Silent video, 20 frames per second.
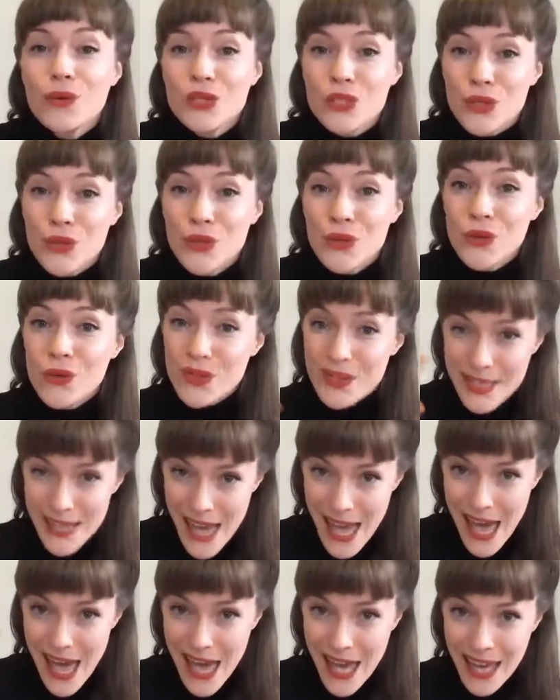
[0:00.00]

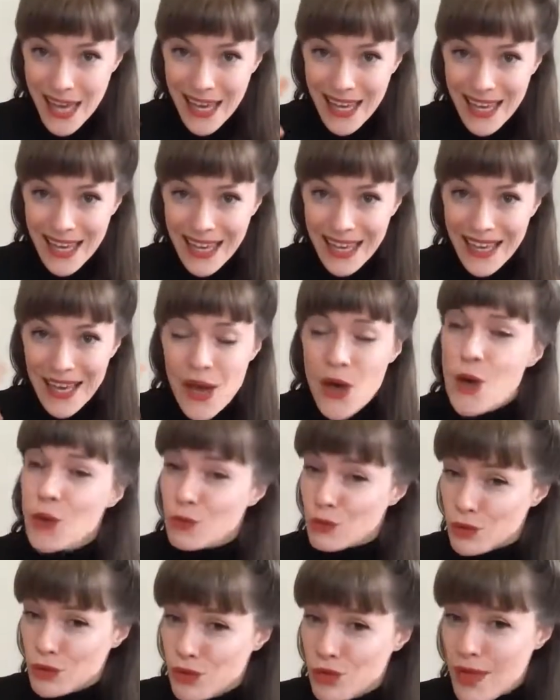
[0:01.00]
today?
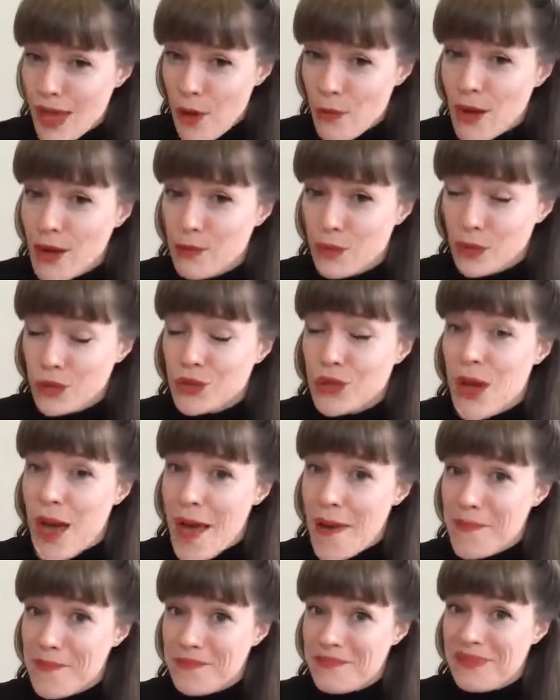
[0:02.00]
We'll do that one more
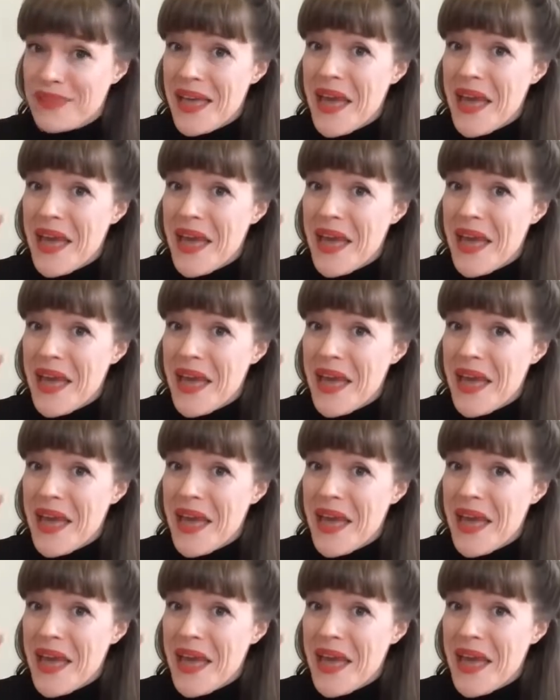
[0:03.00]
time.